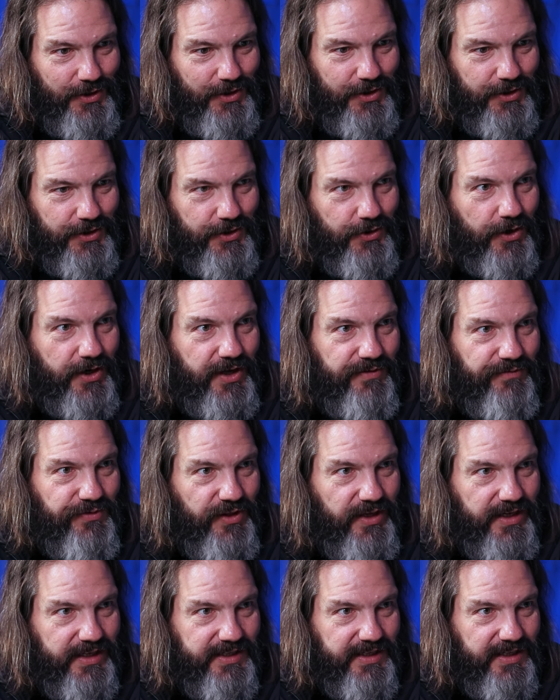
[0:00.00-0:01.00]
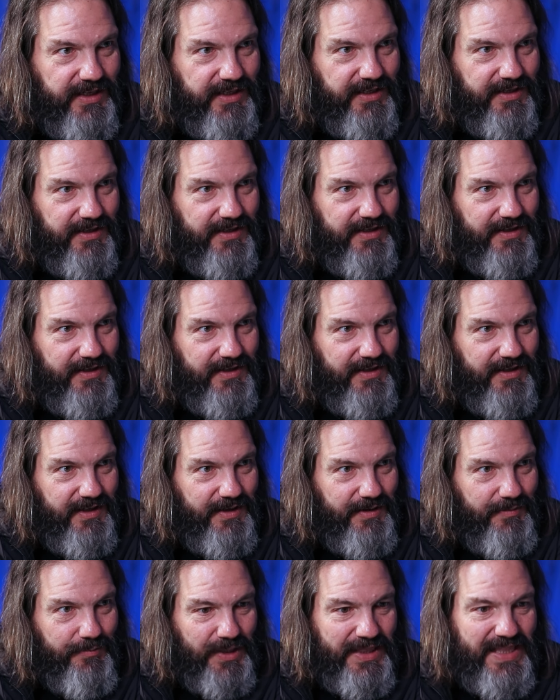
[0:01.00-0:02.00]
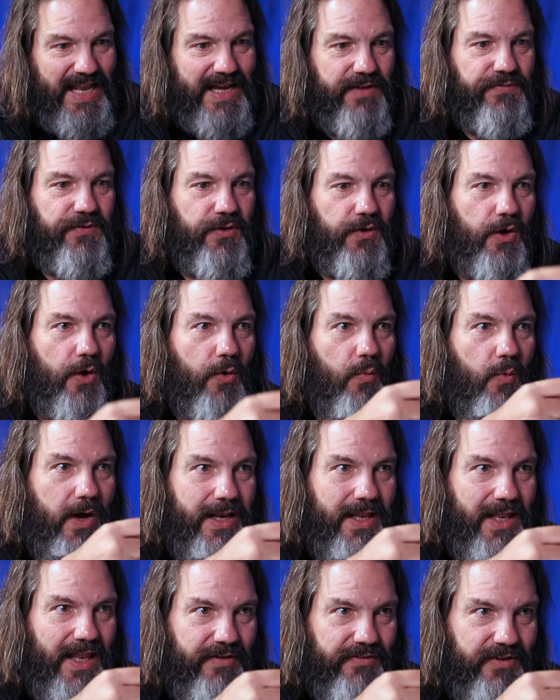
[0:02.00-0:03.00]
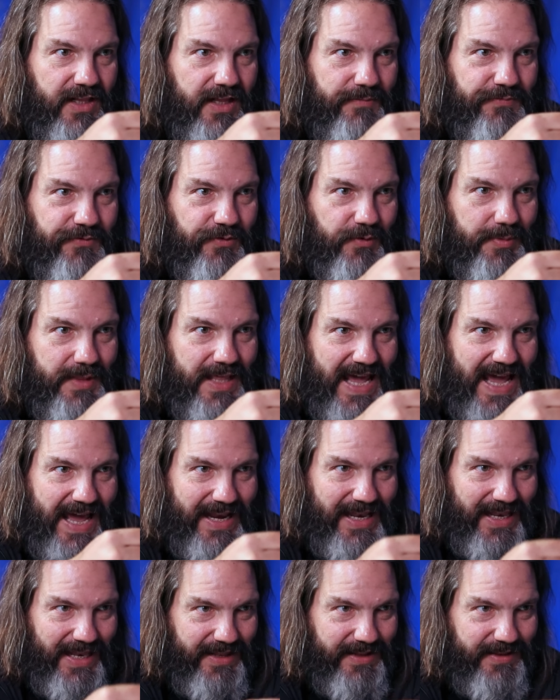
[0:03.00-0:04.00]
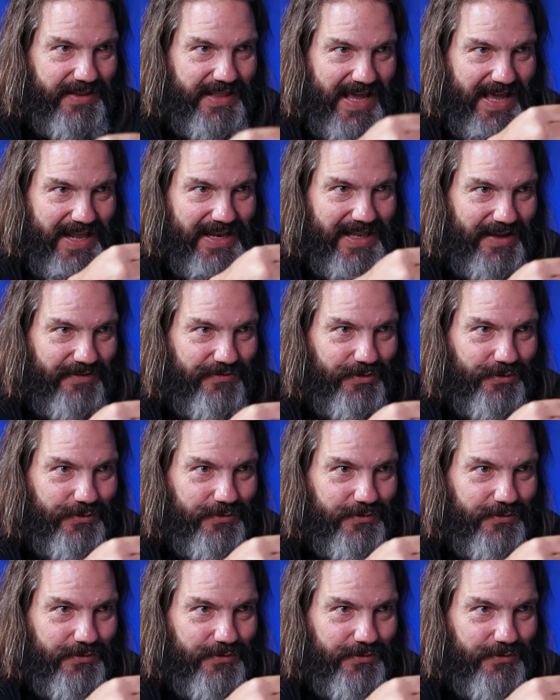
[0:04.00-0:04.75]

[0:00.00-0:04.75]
you're conflicting. But then if you go one level up from that that level,